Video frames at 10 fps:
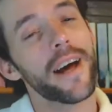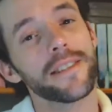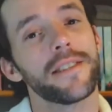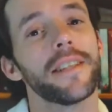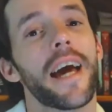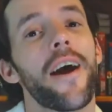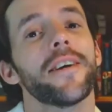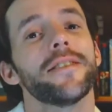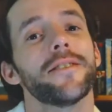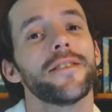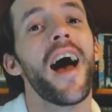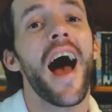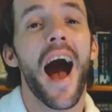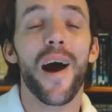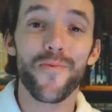Fantasy Characters.
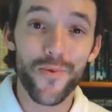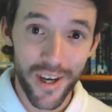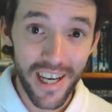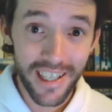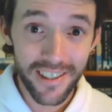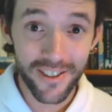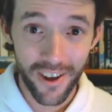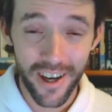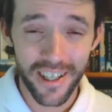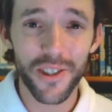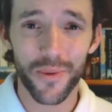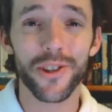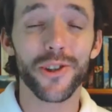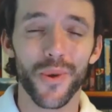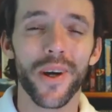I'm really starting to
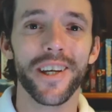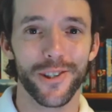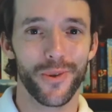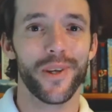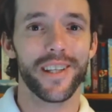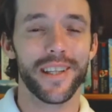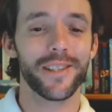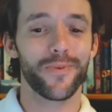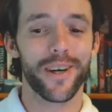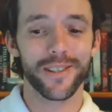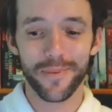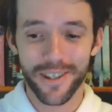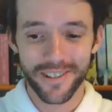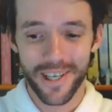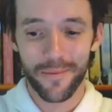enjoy doing these ones
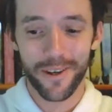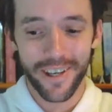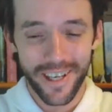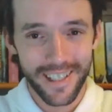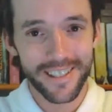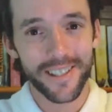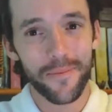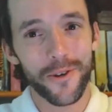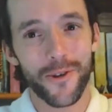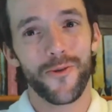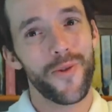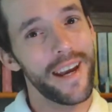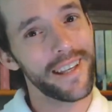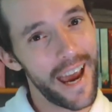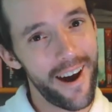because I'm looking at some
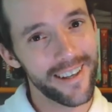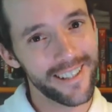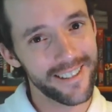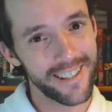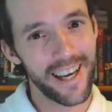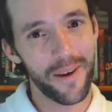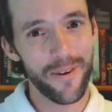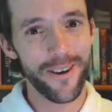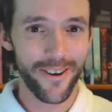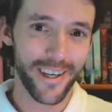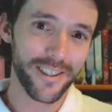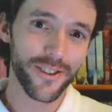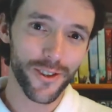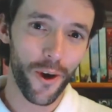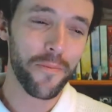great characters and I'm learning
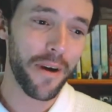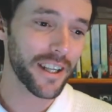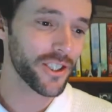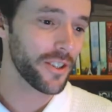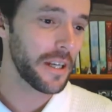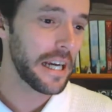so much.